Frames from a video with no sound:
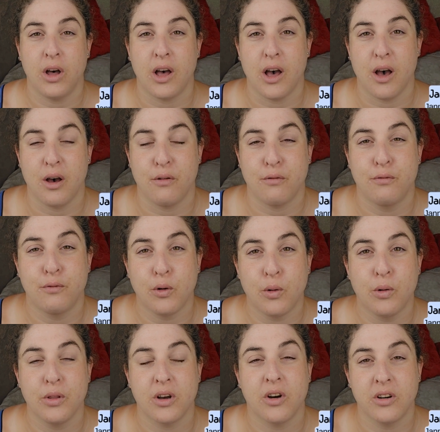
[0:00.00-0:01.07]

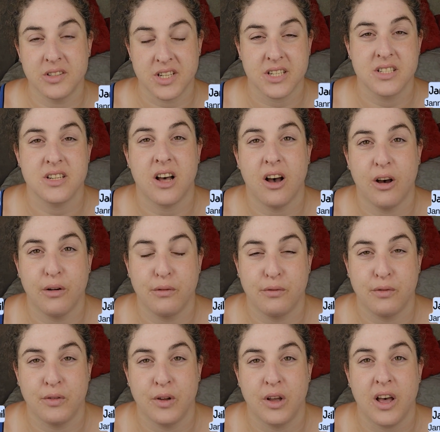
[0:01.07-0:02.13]
for the context of
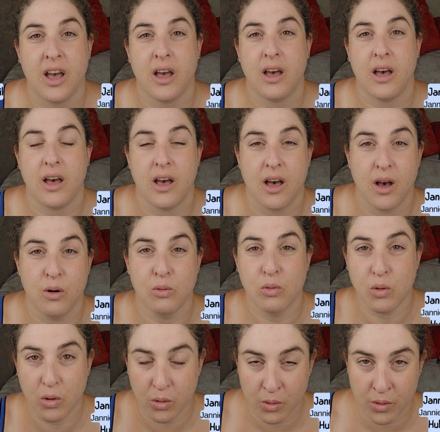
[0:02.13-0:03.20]
a
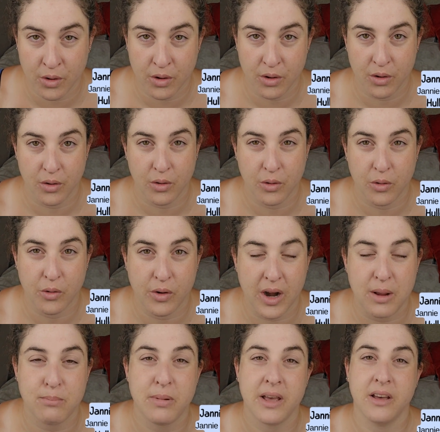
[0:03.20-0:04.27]
war or
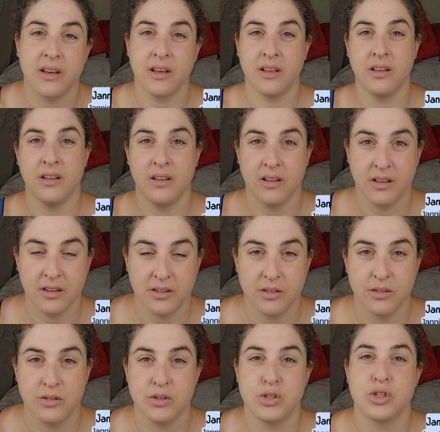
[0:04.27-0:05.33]
a big
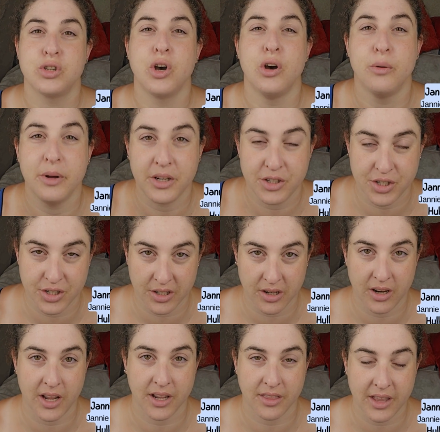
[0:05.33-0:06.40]
skirmish
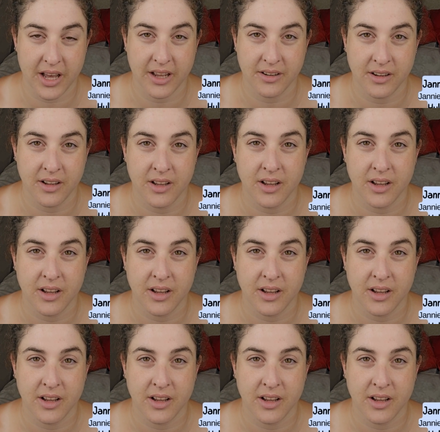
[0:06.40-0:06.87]
like that.